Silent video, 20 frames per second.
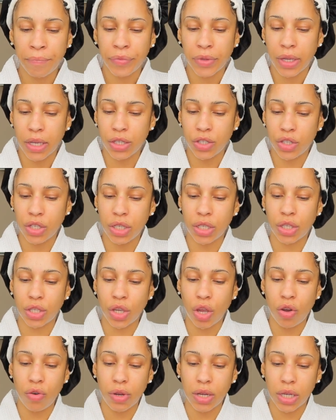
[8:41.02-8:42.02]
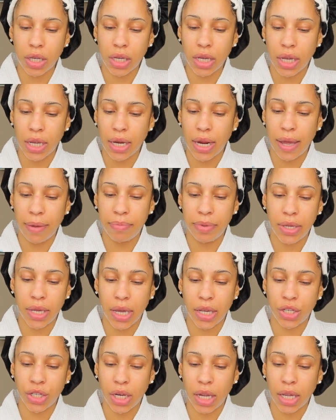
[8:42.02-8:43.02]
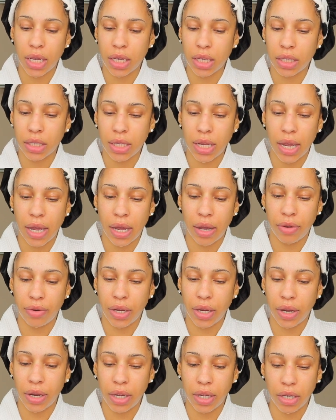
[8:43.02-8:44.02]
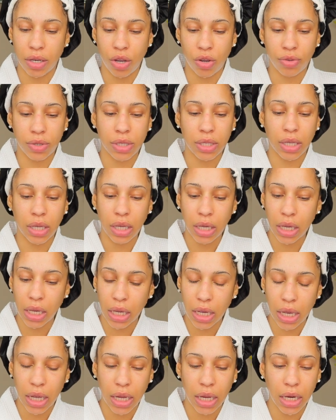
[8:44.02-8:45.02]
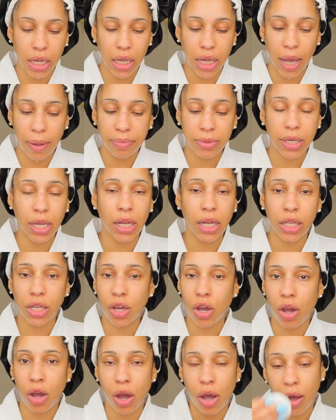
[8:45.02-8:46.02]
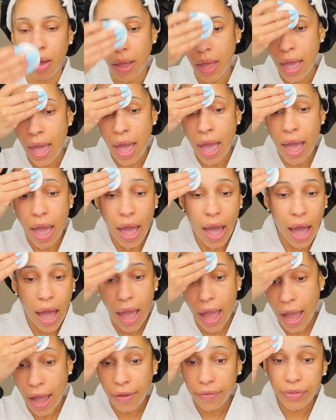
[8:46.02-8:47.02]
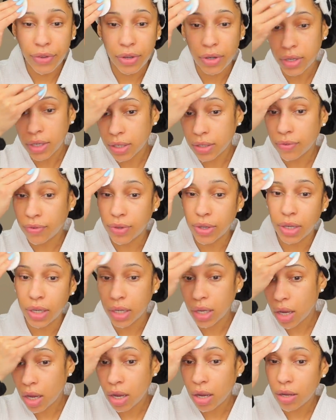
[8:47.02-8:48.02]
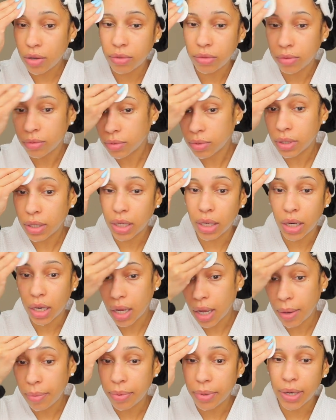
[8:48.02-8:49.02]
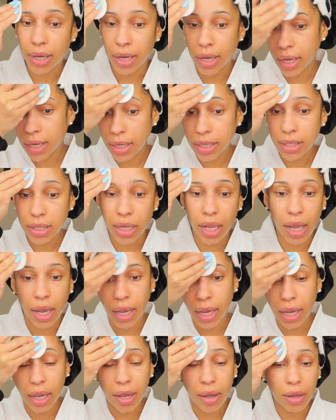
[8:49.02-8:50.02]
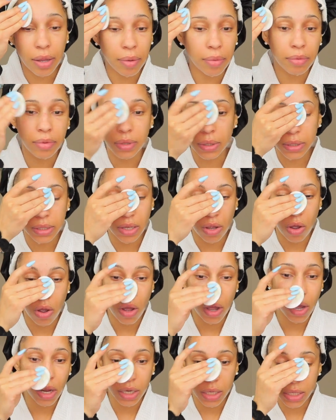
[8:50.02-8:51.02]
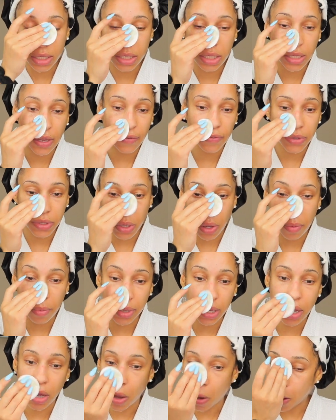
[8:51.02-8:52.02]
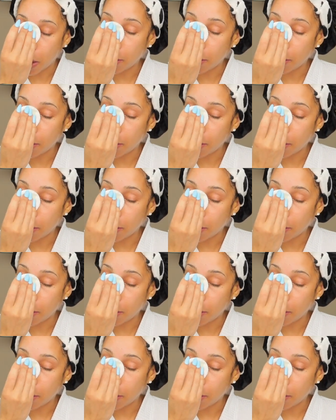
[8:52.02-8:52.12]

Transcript: It's just so good, and that BHA gets down there in your skin, honey. I'm telling y'all, after this video, in a couple days, like, all of this stuff is going to be gone.